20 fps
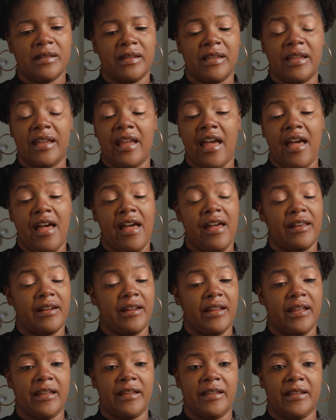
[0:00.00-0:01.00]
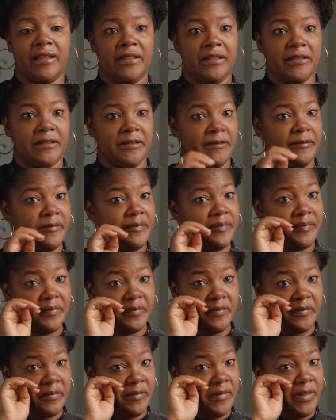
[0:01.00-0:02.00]
It got out of hand,
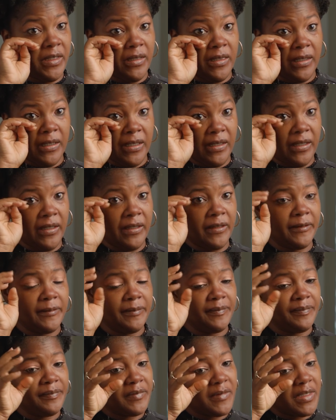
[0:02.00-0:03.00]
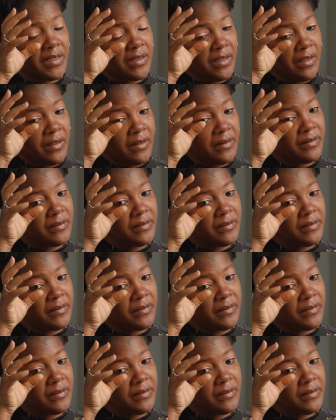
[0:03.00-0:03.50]
really, so.